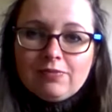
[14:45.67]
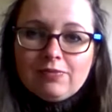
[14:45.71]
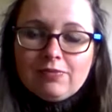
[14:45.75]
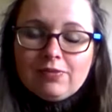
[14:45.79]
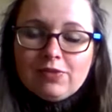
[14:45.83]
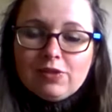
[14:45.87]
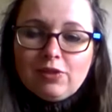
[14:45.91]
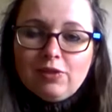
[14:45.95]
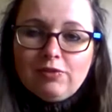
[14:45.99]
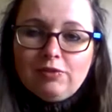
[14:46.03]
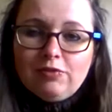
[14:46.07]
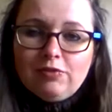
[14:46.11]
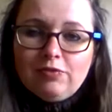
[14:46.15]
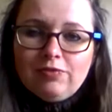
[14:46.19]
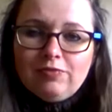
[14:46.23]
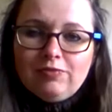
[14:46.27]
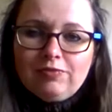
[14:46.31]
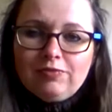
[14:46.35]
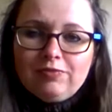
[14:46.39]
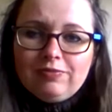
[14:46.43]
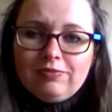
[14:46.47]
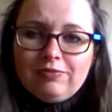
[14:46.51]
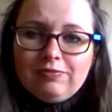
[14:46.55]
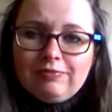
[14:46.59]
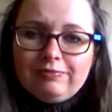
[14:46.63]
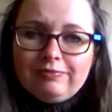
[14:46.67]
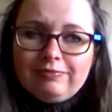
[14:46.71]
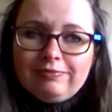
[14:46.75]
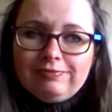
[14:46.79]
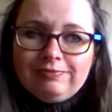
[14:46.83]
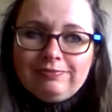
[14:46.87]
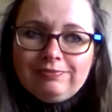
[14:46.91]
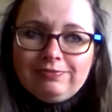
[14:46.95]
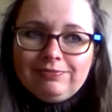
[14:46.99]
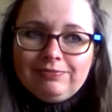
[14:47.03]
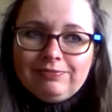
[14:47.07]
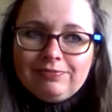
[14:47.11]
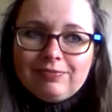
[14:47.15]
sort of
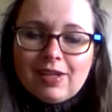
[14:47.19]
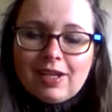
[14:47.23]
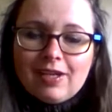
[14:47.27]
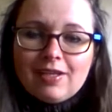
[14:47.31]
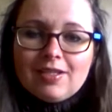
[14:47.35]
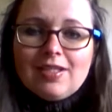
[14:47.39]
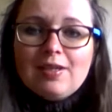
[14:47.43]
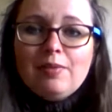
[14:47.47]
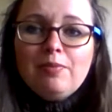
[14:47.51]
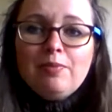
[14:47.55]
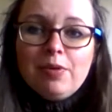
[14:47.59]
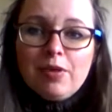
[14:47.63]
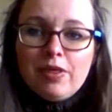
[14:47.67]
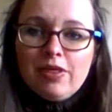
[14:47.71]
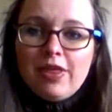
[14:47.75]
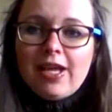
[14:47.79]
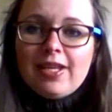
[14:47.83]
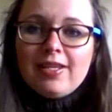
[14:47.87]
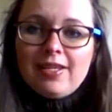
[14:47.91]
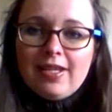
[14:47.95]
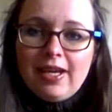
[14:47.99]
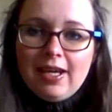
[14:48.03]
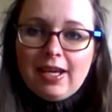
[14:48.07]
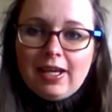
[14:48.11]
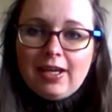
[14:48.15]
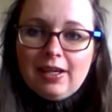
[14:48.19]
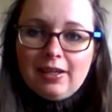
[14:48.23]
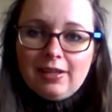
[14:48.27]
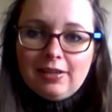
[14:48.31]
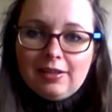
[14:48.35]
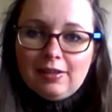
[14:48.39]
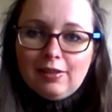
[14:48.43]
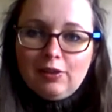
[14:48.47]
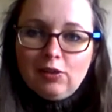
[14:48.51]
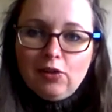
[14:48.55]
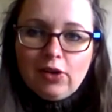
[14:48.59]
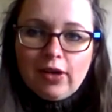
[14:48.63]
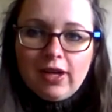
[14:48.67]
sympathetic
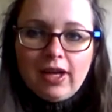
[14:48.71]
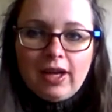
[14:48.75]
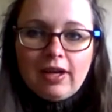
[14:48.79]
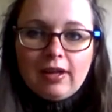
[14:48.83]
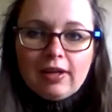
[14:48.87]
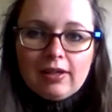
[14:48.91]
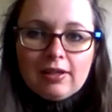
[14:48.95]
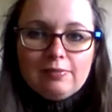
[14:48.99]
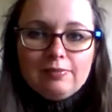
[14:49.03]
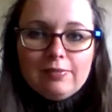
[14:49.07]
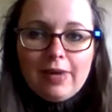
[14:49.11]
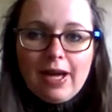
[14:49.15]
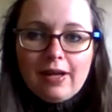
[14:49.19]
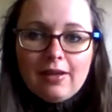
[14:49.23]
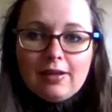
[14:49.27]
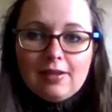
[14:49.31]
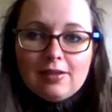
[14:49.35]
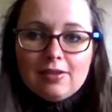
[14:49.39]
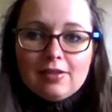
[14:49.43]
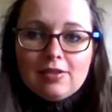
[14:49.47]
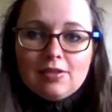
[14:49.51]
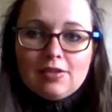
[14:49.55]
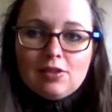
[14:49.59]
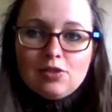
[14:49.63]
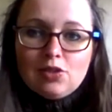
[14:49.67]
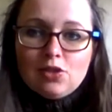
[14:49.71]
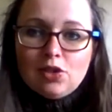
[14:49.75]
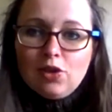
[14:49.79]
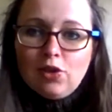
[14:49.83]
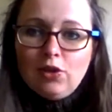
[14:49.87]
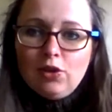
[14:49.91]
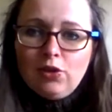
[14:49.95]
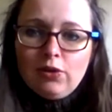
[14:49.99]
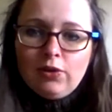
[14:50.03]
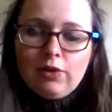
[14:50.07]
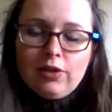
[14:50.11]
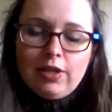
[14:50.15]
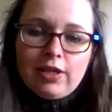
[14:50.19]
looking mends, so
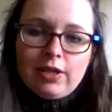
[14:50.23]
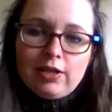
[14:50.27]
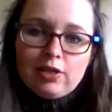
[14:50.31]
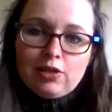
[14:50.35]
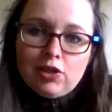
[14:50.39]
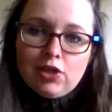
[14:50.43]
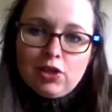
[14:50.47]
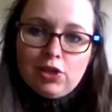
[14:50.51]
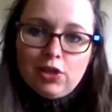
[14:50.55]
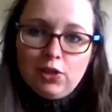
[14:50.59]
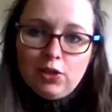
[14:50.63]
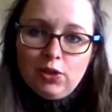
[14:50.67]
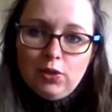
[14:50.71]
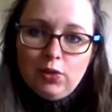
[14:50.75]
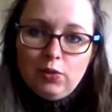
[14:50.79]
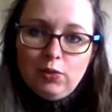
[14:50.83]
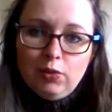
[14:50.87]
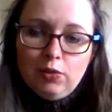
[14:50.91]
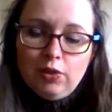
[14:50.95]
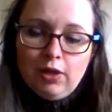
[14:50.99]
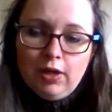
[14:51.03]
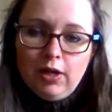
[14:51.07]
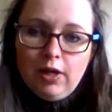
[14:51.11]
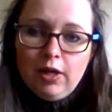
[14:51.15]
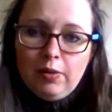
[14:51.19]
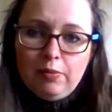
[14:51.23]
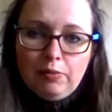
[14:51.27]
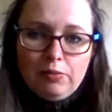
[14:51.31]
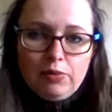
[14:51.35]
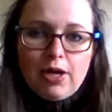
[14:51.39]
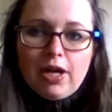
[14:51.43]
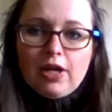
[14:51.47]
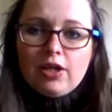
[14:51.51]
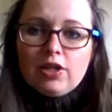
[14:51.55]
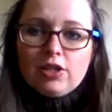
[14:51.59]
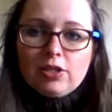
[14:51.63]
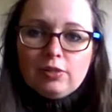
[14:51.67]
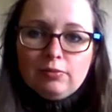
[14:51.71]
nothing too
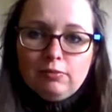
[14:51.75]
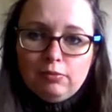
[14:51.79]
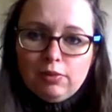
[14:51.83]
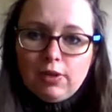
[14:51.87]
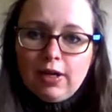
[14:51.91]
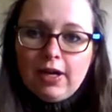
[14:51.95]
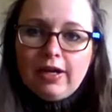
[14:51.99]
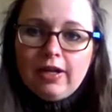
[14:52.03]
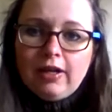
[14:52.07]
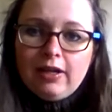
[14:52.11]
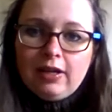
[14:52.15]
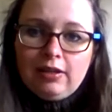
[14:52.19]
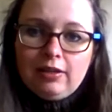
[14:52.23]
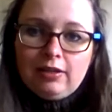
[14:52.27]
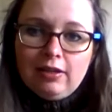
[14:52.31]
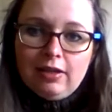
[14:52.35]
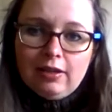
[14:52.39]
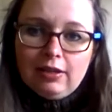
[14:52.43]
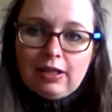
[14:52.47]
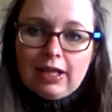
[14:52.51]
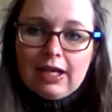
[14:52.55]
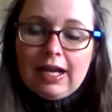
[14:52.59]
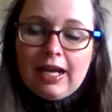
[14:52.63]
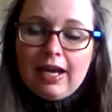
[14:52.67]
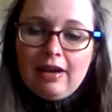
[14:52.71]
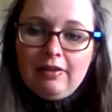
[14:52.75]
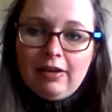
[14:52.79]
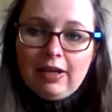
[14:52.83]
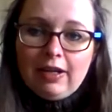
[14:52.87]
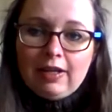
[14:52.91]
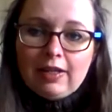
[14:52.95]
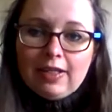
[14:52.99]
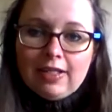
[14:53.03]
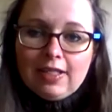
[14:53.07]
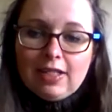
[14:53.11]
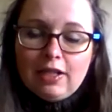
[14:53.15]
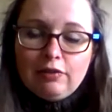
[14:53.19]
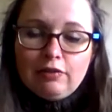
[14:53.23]
brash and bright and
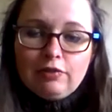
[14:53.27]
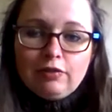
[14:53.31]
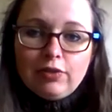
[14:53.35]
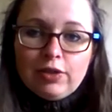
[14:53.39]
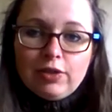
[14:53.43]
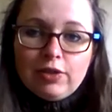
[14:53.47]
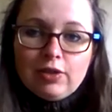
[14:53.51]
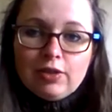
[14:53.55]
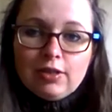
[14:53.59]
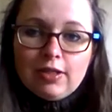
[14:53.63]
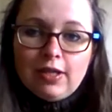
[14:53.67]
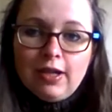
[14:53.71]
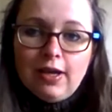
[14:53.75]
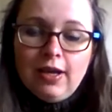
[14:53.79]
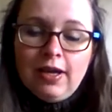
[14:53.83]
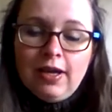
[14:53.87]
glaringly different,